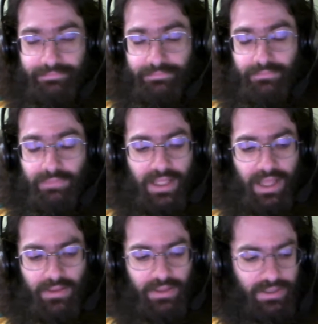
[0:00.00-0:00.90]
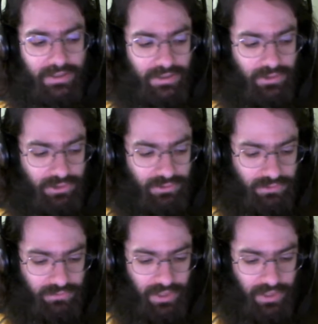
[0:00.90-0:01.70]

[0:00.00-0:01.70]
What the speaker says: but I think it's still used for